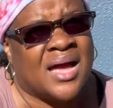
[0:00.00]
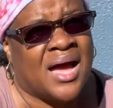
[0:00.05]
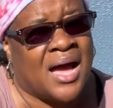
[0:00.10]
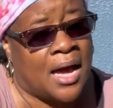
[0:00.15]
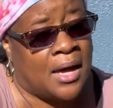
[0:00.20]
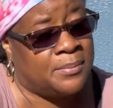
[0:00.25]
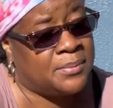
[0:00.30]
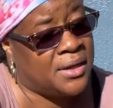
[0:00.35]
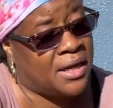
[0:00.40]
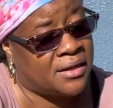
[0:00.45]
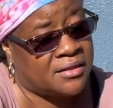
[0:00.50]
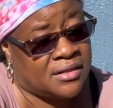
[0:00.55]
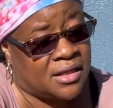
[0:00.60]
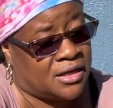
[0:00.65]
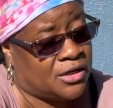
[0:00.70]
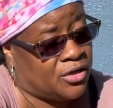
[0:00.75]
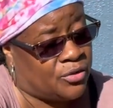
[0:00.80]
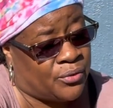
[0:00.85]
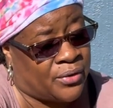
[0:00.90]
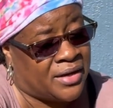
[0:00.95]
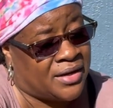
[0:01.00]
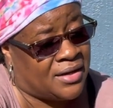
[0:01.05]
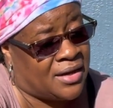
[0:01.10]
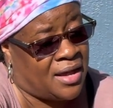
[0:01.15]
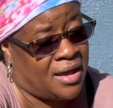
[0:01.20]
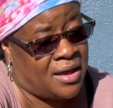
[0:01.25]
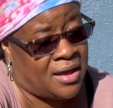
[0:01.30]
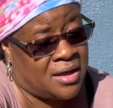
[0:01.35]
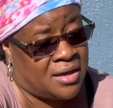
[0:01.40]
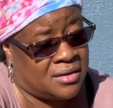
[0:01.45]
I'm not that great
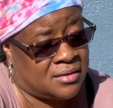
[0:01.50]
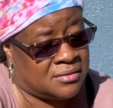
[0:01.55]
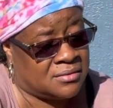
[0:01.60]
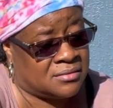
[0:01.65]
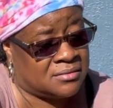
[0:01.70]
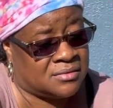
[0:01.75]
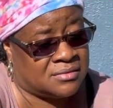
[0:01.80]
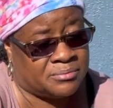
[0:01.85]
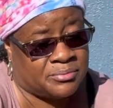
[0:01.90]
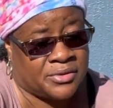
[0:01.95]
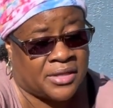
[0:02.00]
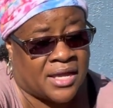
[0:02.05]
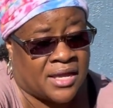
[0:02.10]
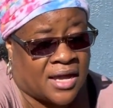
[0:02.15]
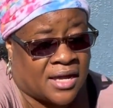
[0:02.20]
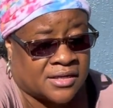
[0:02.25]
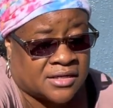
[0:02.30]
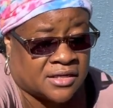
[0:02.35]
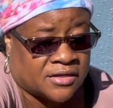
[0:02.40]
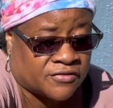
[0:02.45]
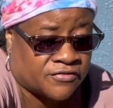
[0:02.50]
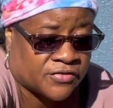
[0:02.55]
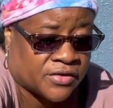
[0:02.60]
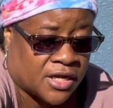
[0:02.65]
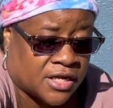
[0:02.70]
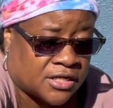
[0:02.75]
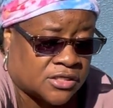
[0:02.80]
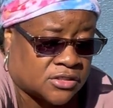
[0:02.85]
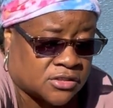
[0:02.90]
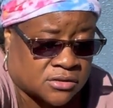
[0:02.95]
at plant
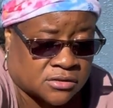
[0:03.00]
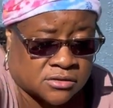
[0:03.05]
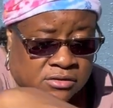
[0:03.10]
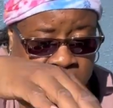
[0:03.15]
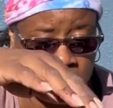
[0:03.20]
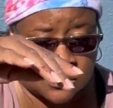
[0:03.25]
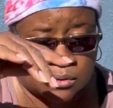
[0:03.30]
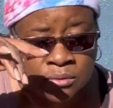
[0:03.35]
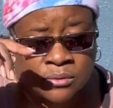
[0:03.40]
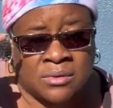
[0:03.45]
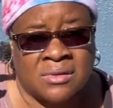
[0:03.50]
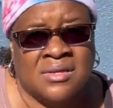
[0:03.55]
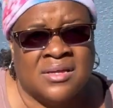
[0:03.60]
identification, so